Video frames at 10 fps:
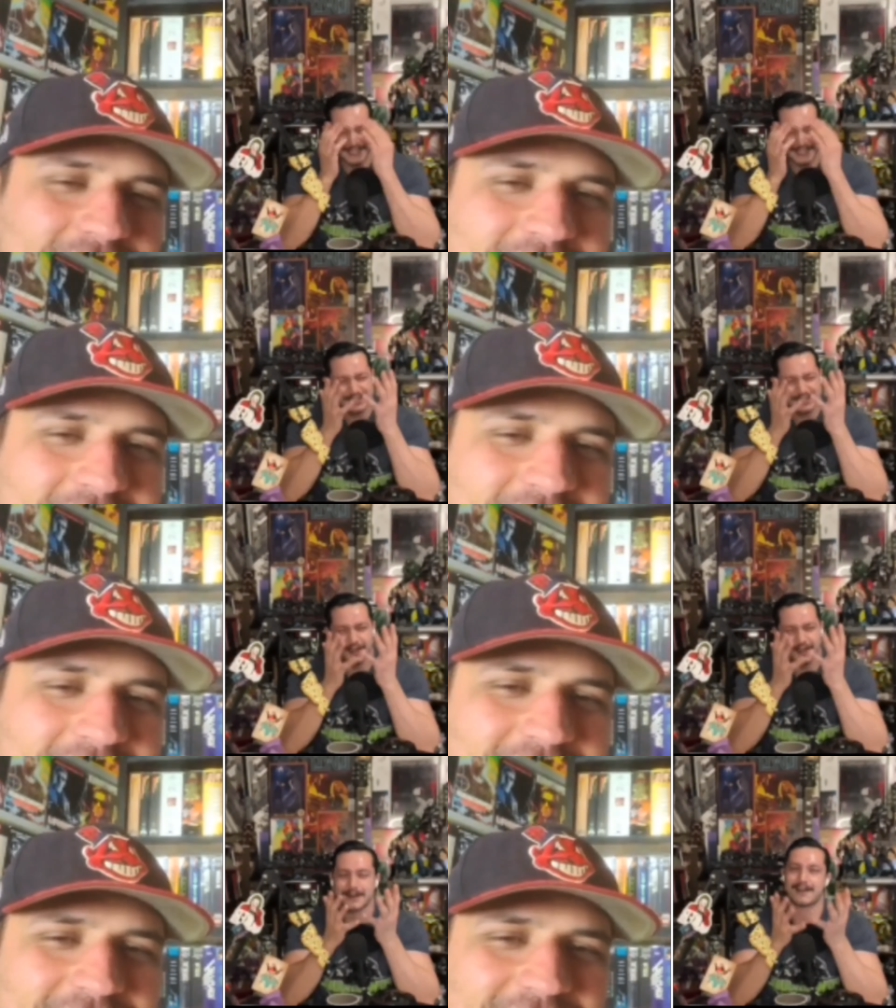just
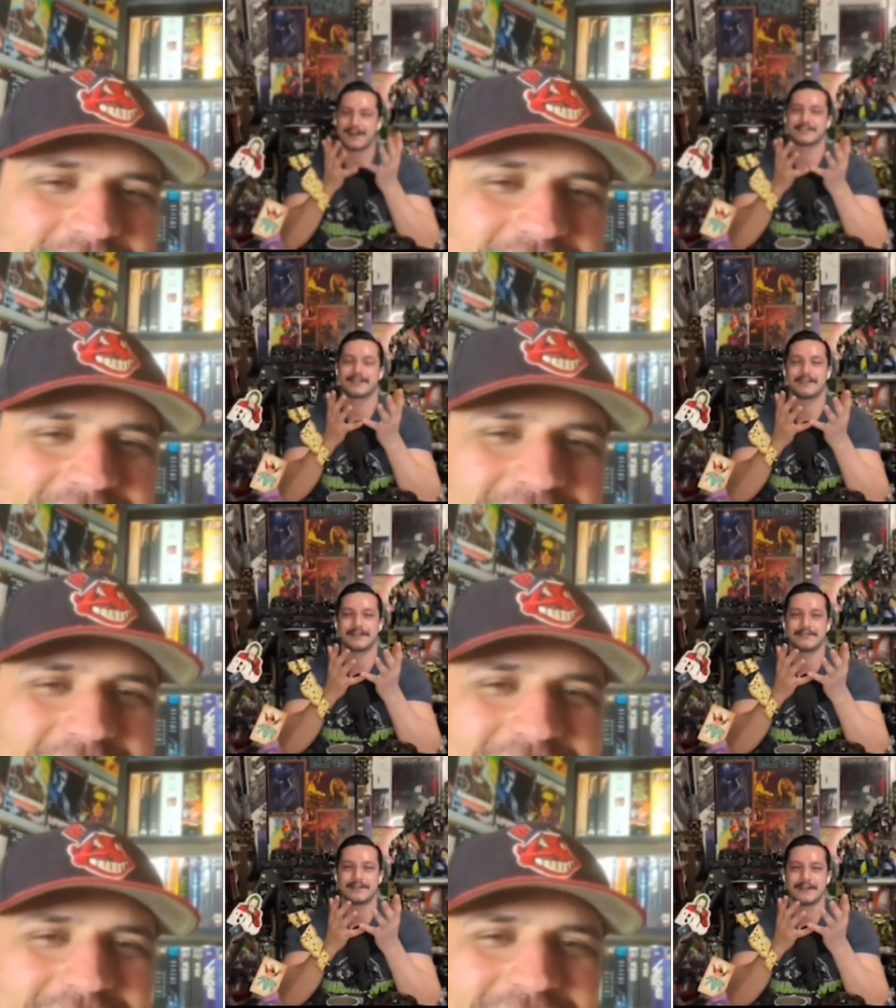already Han
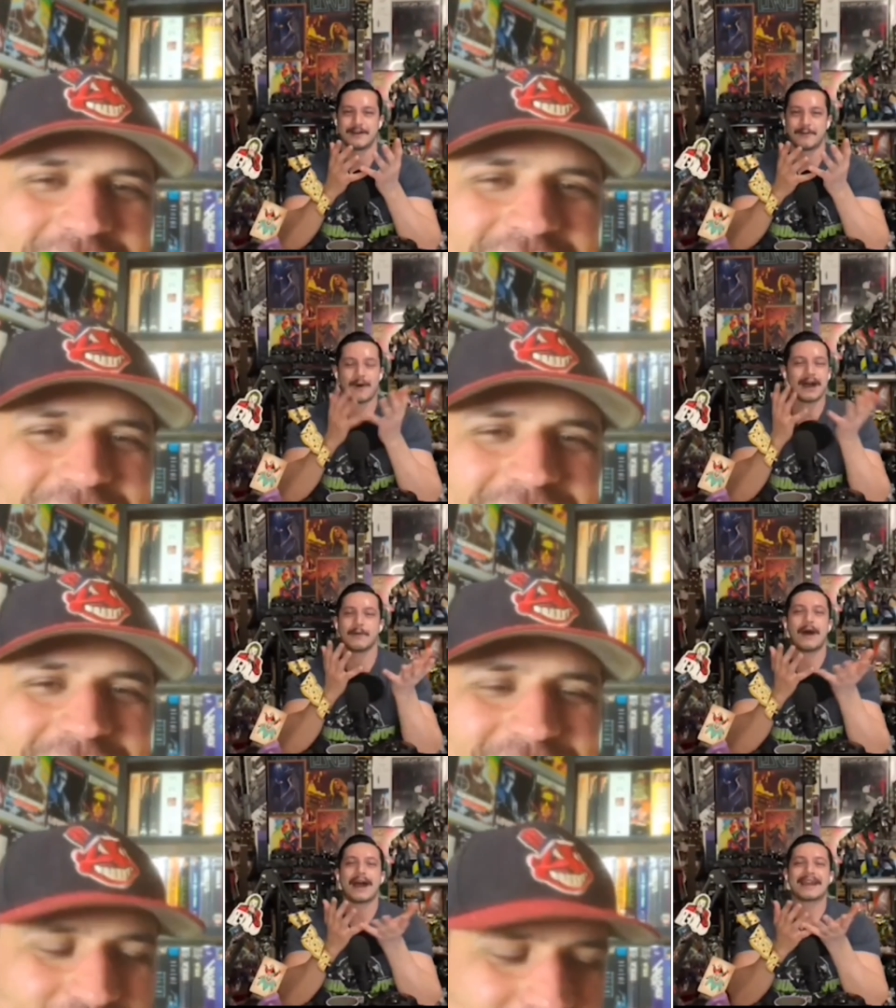Solo? Why?
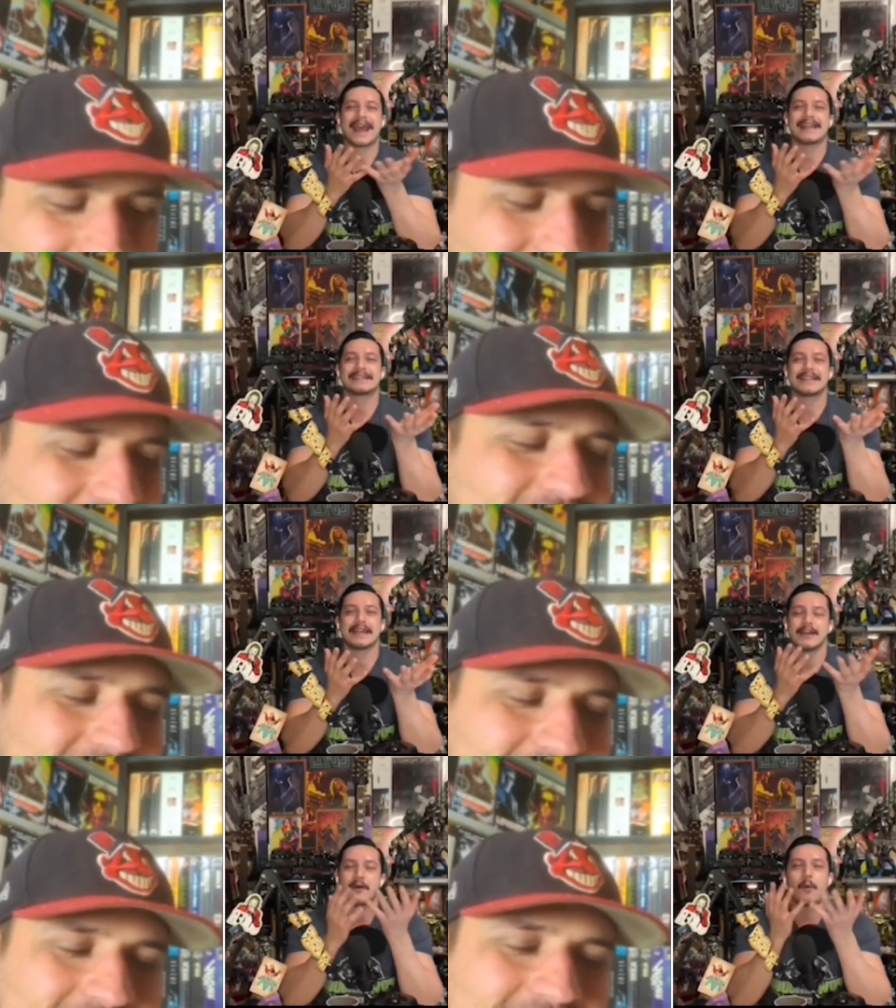Why right. can't his name?
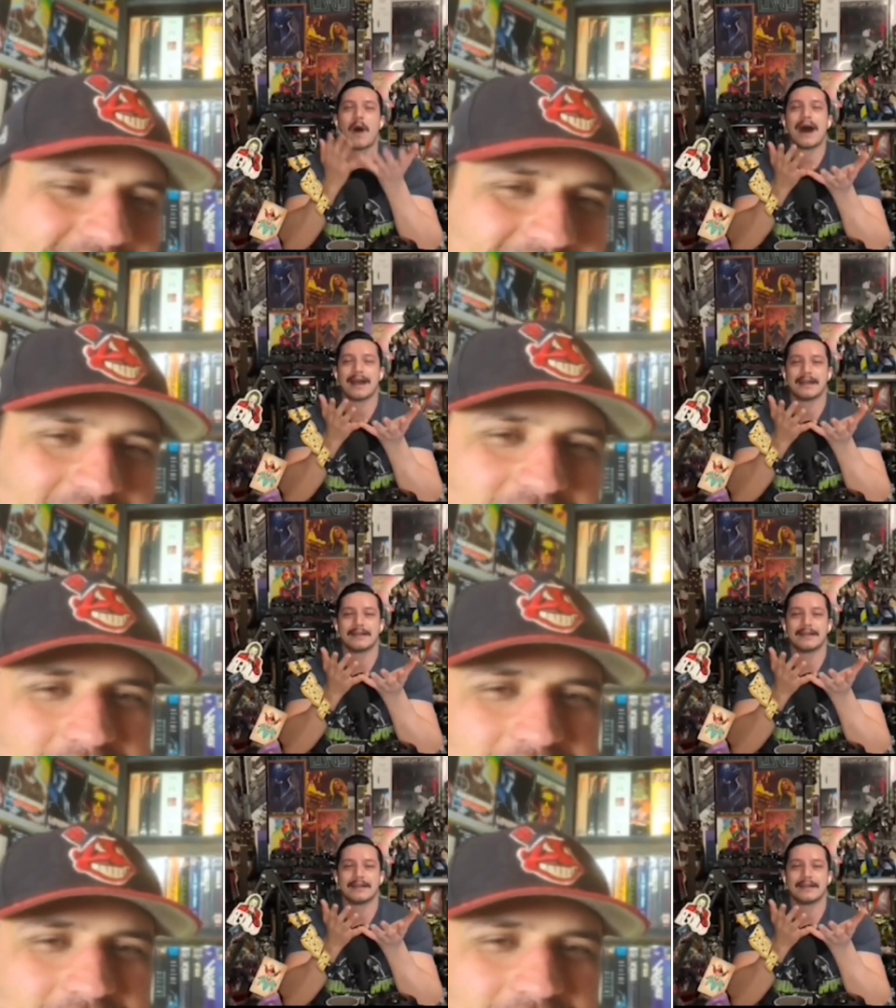Why?